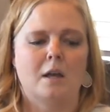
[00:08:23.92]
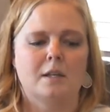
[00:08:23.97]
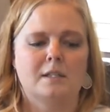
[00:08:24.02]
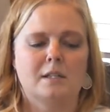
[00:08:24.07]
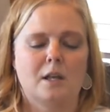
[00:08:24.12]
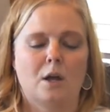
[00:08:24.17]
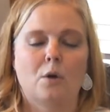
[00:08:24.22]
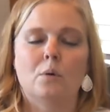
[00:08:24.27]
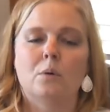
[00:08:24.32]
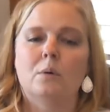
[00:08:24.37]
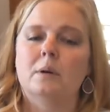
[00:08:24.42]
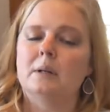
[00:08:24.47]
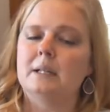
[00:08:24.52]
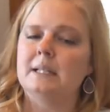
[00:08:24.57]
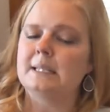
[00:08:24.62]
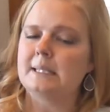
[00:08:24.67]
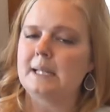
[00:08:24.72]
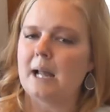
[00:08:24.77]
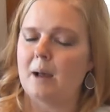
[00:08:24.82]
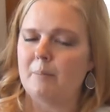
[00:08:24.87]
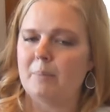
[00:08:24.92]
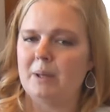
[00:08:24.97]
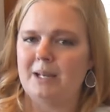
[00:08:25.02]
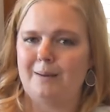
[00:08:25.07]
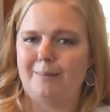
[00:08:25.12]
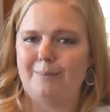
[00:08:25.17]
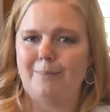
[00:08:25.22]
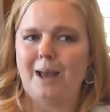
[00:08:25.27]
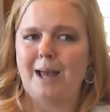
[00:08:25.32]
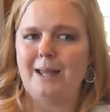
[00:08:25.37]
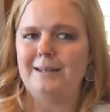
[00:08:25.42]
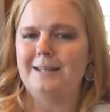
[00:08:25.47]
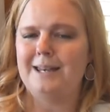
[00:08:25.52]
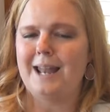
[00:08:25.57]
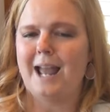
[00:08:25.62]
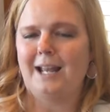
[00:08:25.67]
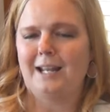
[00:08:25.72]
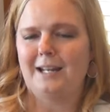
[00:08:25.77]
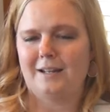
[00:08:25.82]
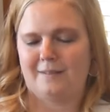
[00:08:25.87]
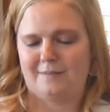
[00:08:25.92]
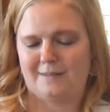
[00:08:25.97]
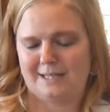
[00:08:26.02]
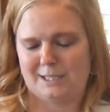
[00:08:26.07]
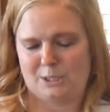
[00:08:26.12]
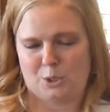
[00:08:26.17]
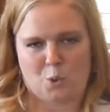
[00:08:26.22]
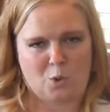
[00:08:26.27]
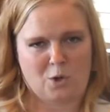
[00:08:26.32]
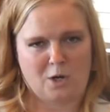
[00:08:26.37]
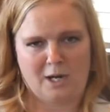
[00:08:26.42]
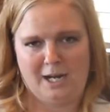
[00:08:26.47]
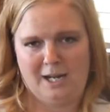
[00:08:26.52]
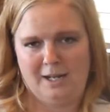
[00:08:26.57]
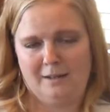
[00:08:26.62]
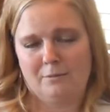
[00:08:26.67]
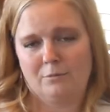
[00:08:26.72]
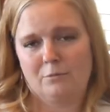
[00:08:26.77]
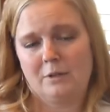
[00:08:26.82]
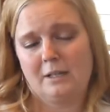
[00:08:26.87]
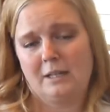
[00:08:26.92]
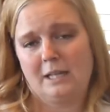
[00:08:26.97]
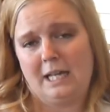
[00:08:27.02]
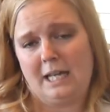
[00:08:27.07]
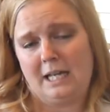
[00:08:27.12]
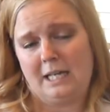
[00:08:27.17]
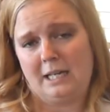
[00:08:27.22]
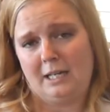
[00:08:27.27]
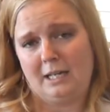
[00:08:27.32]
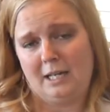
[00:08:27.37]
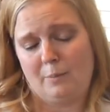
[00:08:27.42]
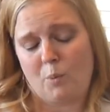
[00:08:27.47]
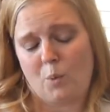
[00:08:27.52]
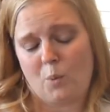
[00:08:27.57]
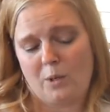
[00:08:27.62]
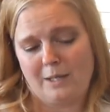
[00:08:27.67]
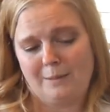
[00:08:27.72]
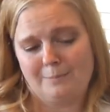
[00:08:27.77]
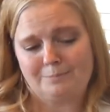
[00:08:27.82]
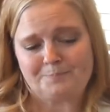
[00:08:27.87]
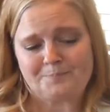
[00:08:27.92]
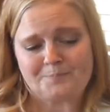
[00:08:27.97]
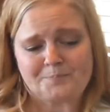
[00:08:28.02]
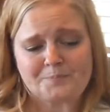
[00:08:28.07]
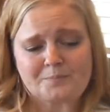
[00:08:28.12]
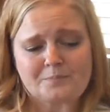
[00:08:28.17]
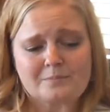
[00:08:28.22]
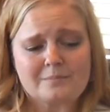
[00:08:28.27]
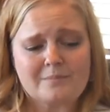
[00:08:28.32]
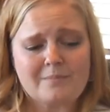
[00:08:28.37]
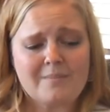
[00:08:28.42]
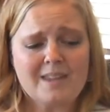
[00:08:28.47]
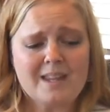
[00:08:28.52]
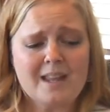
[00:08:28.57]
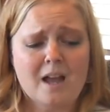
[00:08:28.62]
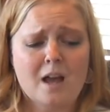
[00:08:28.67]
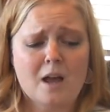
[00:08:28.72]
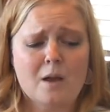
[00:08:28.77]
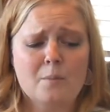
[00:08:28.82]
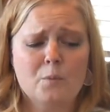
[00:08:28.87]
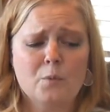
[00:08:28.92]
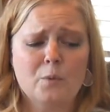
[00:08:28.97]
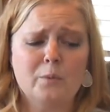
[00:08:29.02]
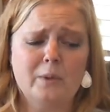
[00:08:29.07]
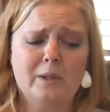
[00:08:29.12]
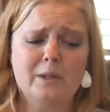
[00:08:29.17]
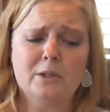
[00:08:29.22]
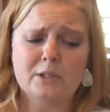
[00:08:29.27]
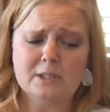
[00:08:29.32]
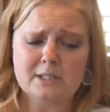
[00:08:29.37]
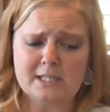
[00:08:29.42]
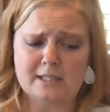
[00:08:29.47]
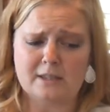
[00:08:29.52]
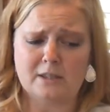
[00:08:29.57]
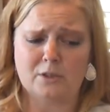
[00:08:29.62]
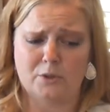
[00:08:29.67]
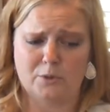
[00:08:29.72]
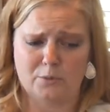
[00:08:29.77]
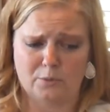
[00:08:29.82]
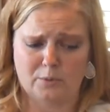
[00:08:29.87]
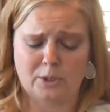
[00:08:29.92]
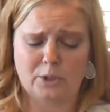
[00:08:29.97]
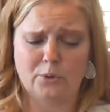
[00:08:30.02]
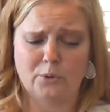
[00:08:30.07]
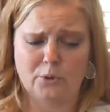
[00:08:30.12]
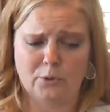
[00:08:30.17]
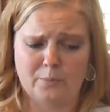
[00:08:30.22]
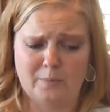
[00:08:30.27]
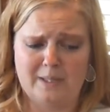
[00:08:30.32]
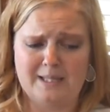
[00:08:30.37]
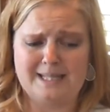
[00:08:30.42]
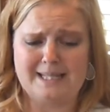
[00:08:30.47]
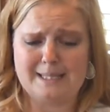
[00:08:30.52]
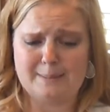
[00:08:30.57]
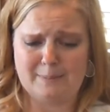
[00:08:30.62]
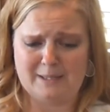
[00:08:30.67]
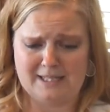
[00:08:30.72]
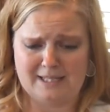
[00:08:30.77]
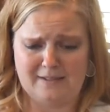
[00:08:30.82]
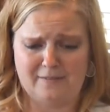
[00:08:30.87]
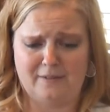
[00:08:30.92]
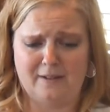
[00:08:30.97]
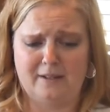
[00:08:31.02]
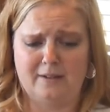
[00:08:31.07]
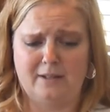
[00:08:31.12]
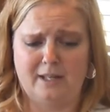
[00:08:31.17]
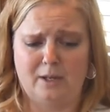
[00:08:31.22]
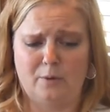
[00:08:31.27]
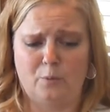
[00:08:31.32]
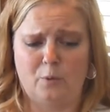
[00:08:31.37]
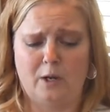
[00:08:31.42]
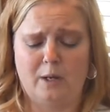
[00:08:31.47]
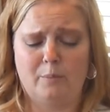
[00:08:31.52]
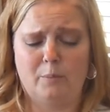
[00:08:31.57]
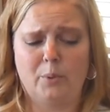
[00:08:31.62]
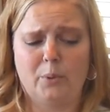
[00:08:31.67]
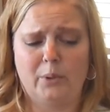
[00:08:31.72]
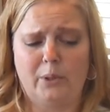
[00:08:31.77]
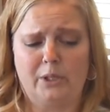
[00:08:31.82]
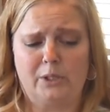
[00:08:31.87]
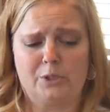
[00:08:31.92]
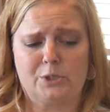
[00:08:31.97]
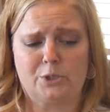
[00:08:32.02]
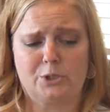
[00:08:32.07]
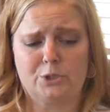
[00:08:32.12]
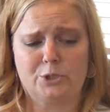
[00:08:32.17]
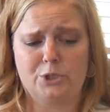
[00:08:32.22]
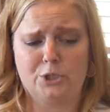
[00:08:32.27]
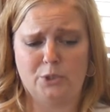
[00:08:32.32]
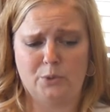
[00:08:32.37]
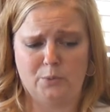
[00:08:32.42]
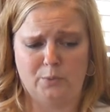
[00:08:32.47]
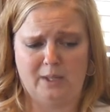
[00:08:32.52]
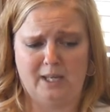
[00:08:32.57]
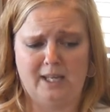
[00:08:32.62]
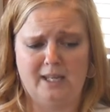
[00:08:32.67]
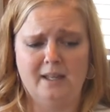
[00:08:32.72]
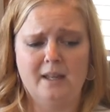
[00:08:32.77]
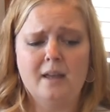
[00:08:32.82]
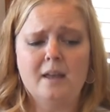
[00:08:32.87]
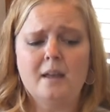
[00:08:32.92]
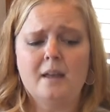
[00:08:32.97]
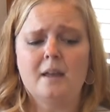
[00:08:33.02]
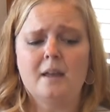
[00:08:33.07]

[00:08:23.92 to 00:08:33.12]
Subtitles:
So it's not been a negative story really at any point. When we looked at the recruitment specifically and what employers are doing,